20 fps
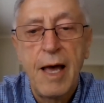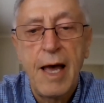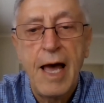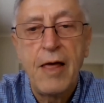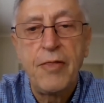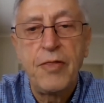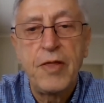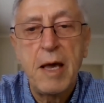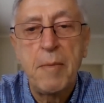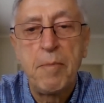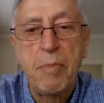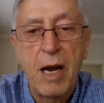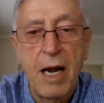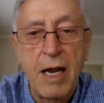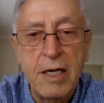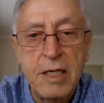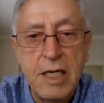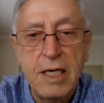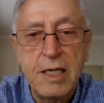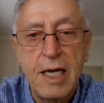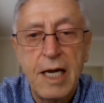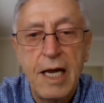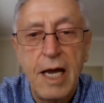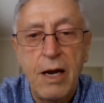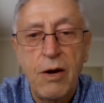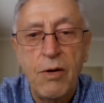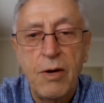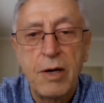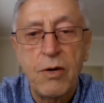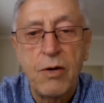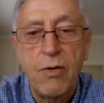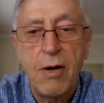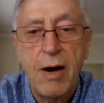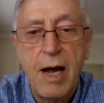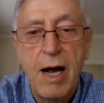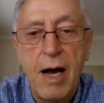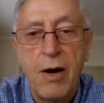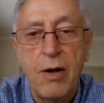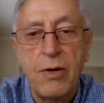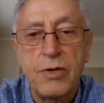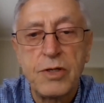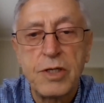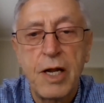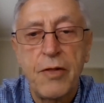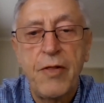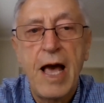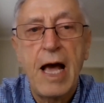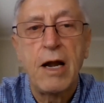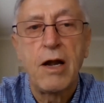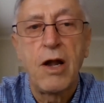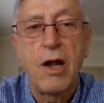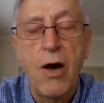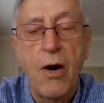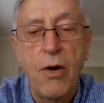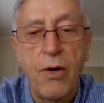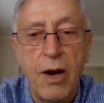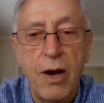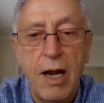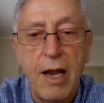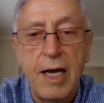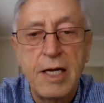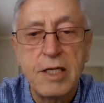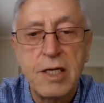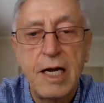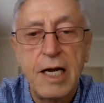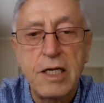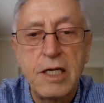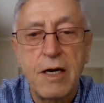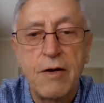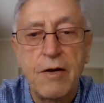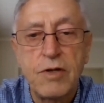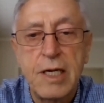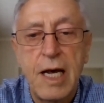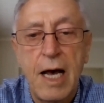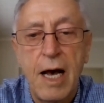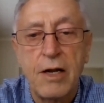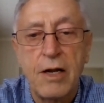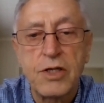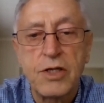and the ability to hear in crowds and that localization of sound.